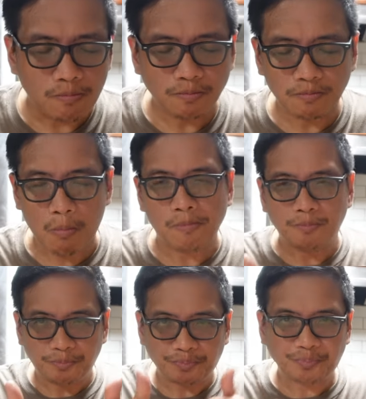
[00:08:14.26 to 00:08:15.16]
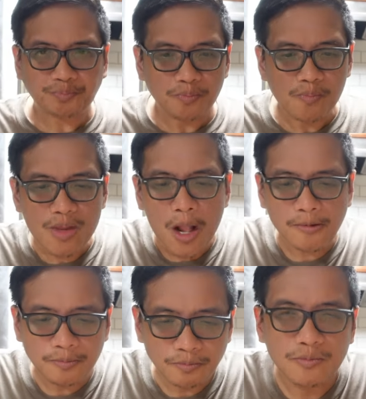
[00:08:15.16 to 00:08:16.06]
Mmm.
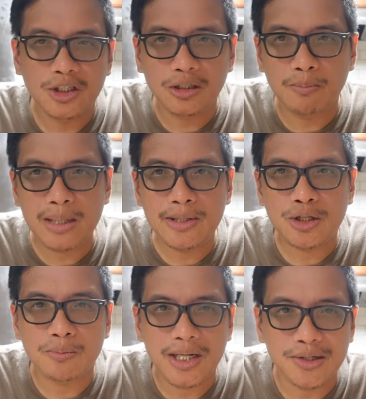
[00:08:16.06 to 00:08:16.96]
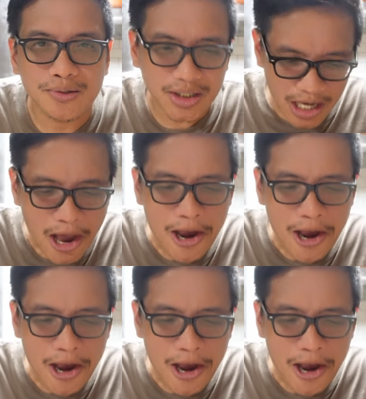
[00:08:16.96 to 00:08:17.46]
Little baby tomatoes.